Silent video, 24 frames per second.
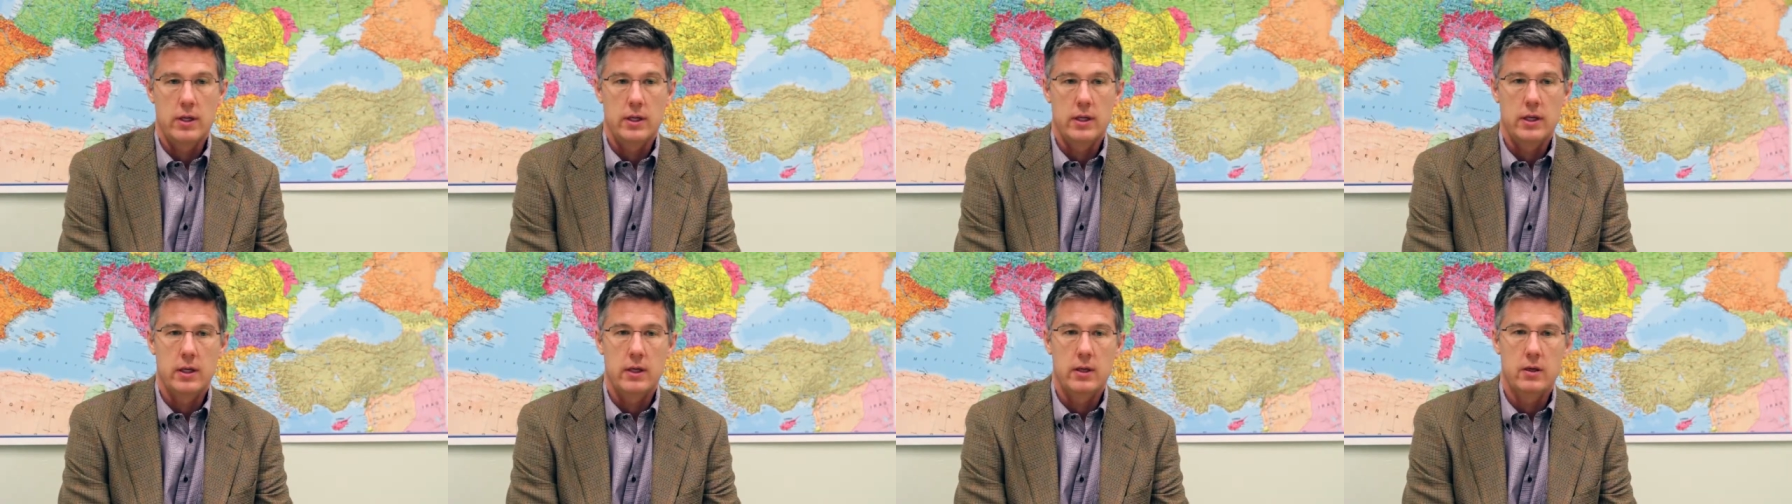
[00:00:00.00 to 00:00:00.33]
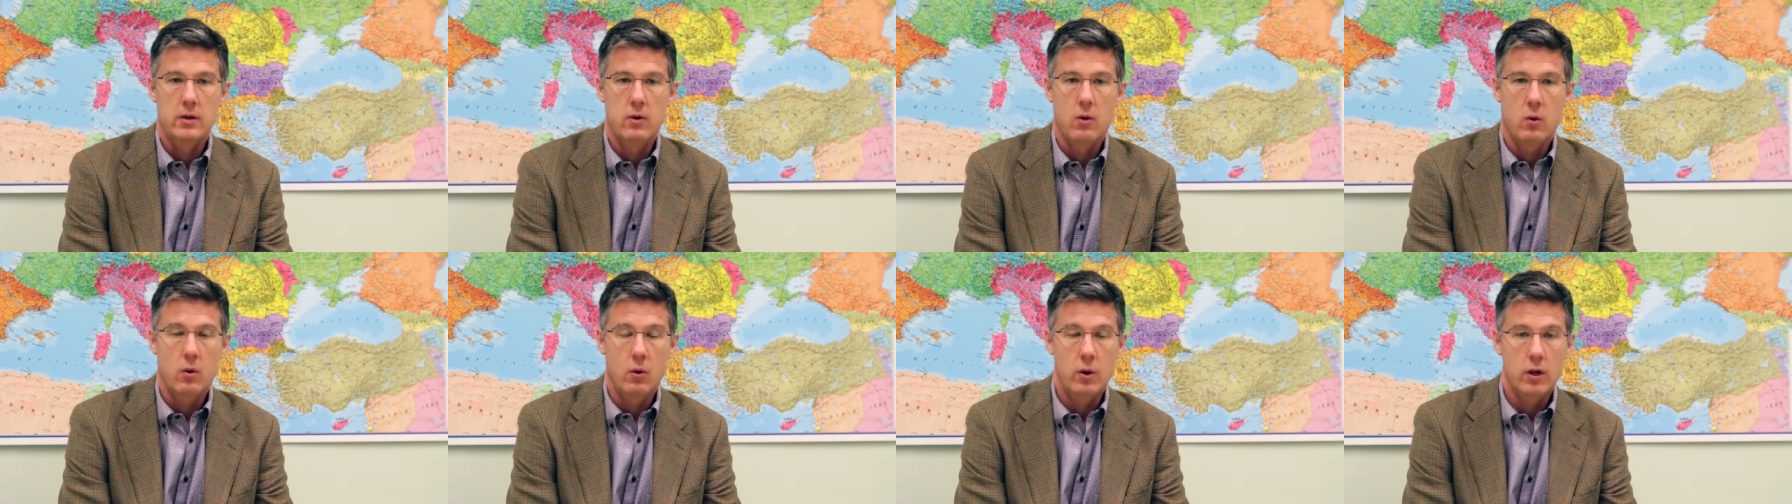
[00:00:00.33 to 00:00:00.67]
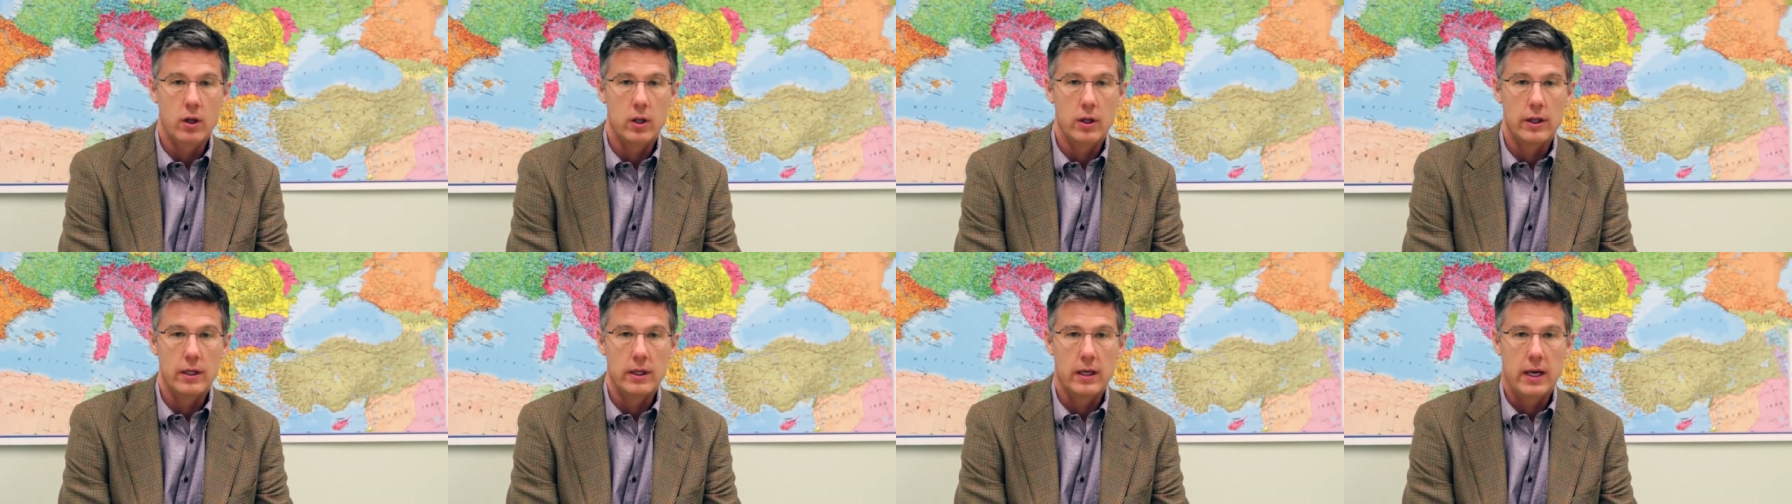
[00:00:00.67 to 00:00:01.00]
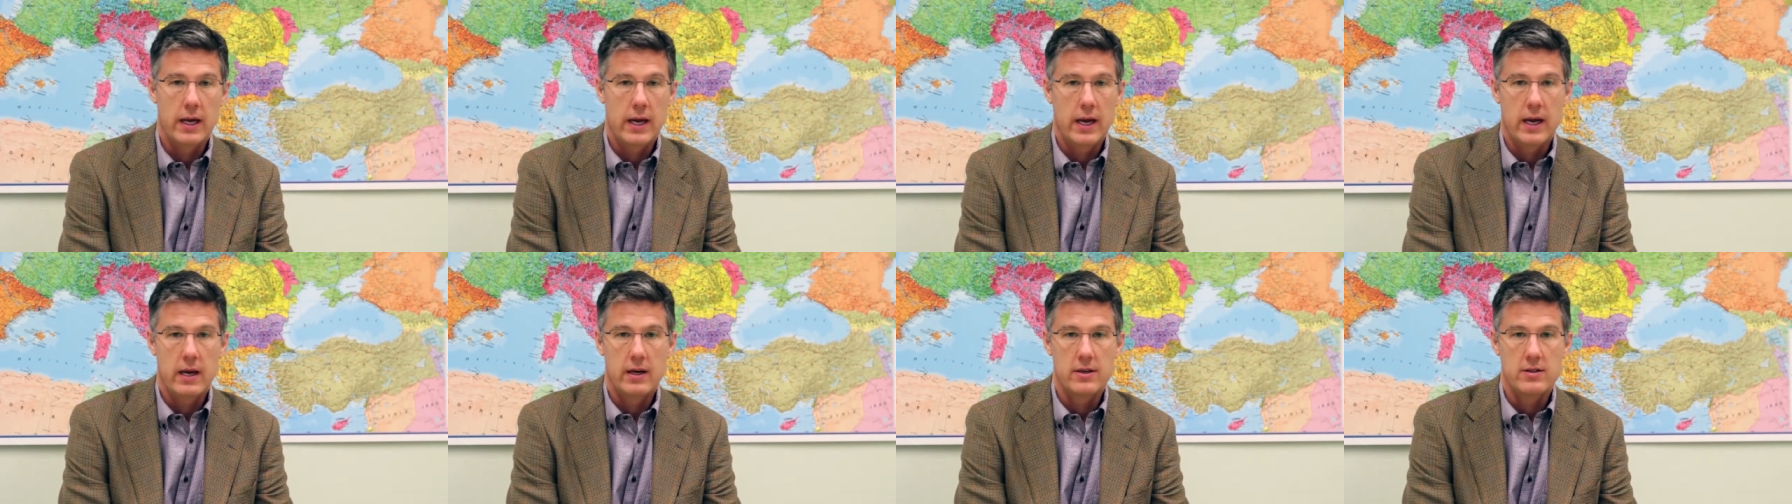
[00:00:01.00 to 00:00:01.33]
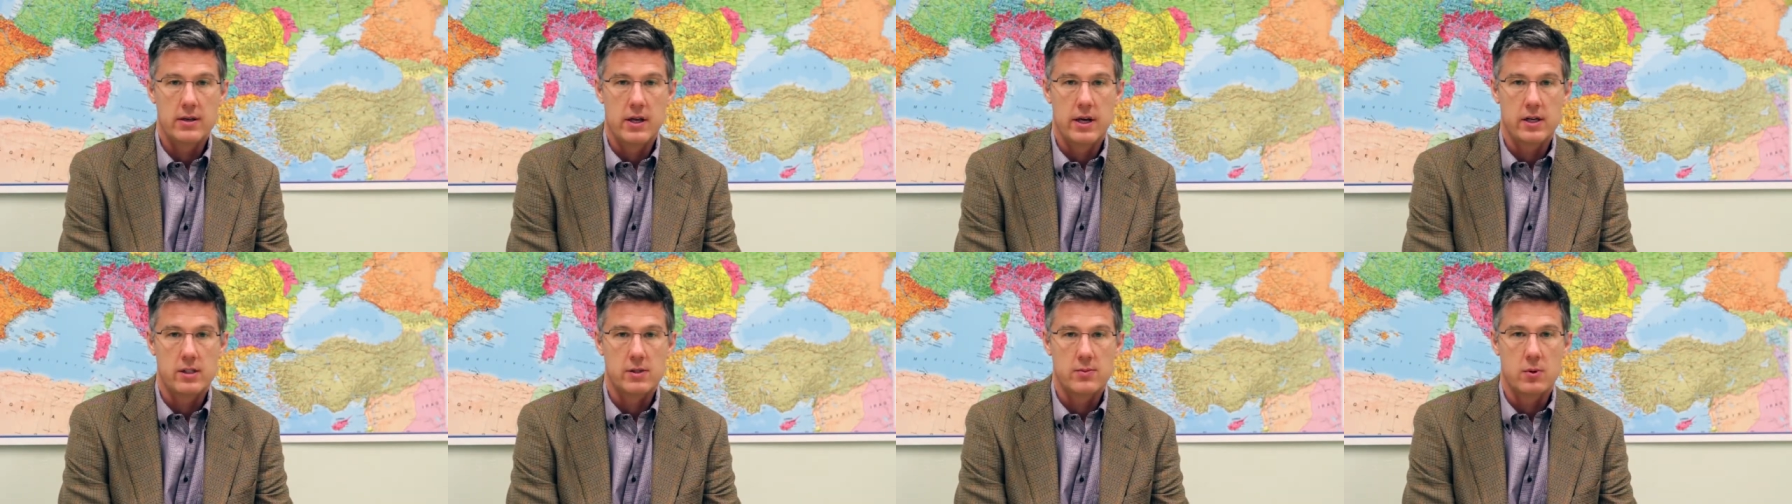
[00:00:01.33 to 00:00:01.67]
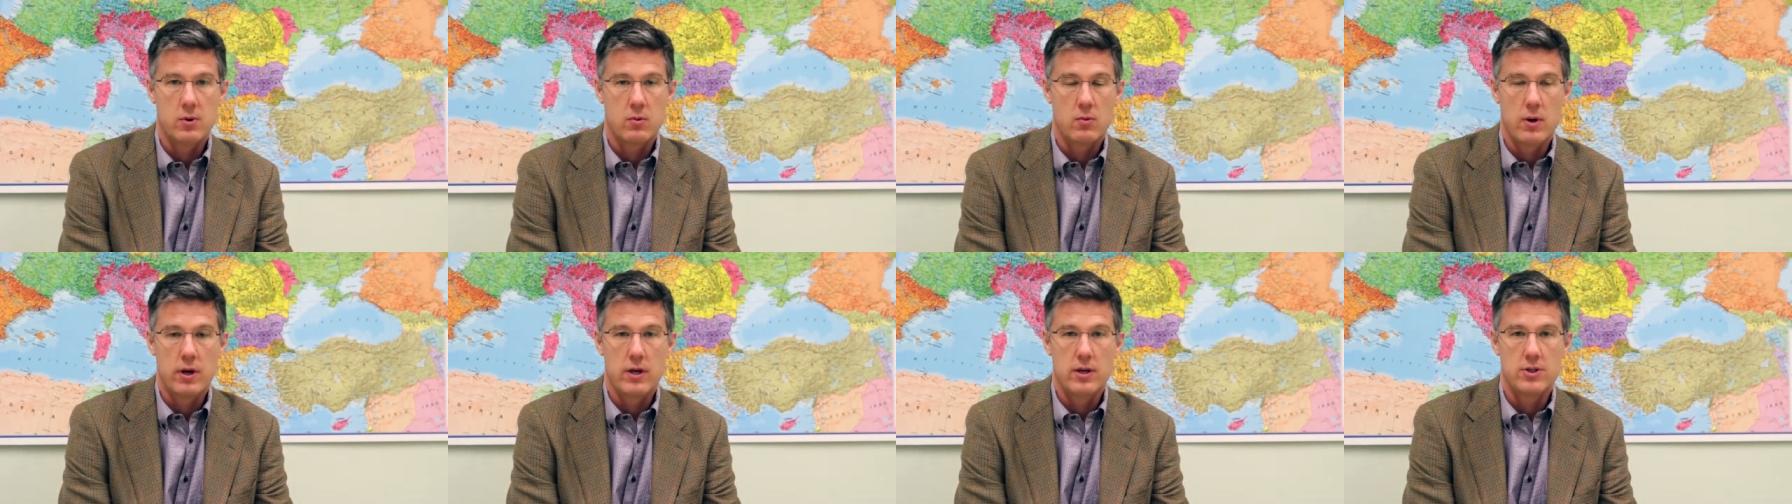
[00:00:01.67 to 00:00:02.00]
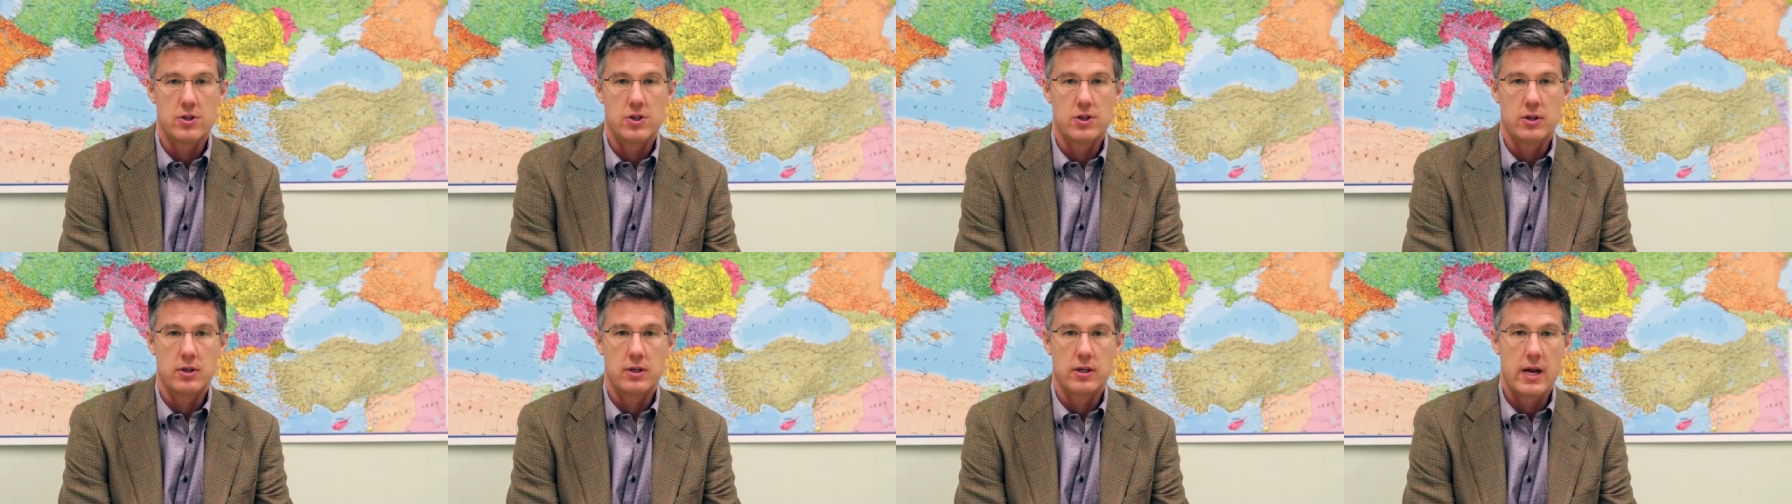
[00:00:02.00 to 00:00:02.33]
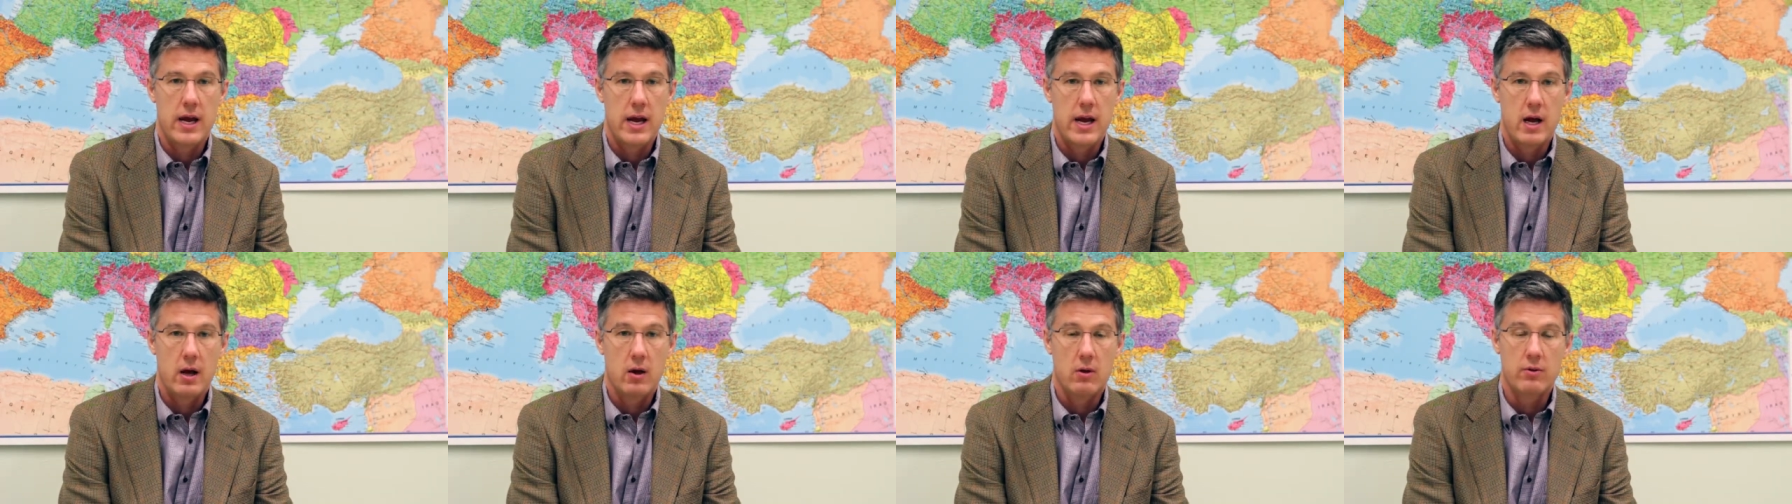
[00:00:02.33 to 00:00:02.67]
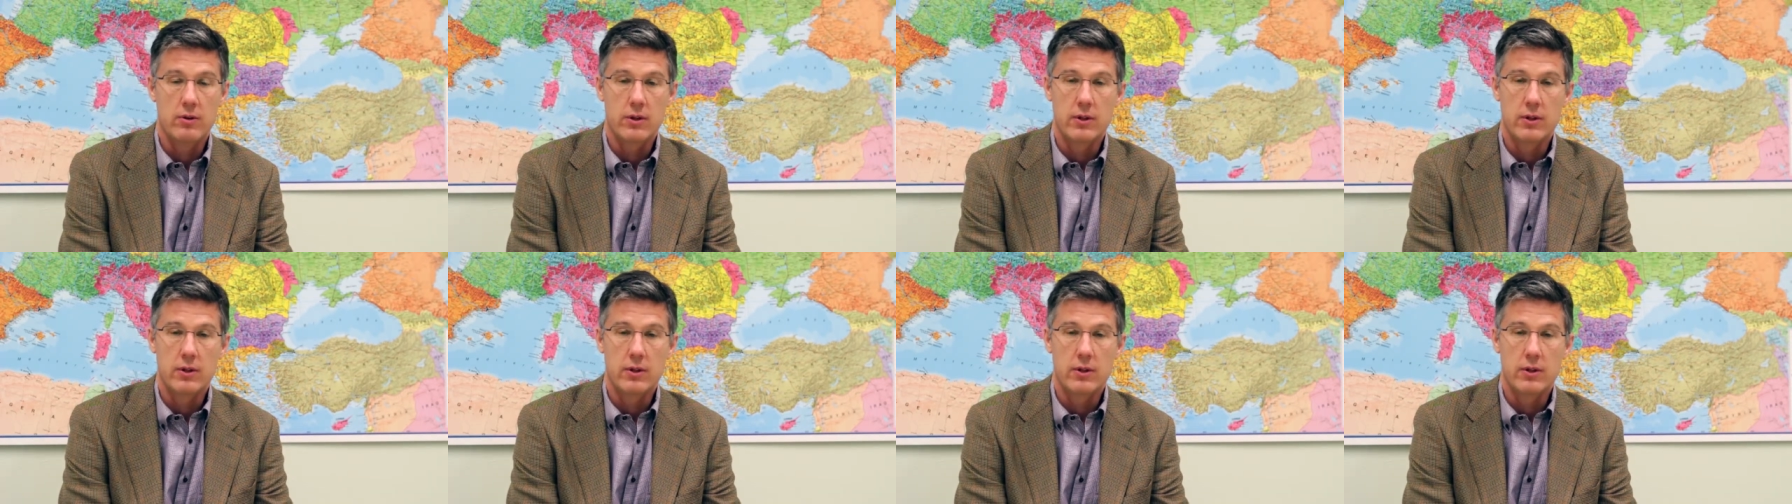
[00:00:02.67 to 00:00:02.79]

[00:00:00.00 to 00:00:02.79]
in oil and gas exploration now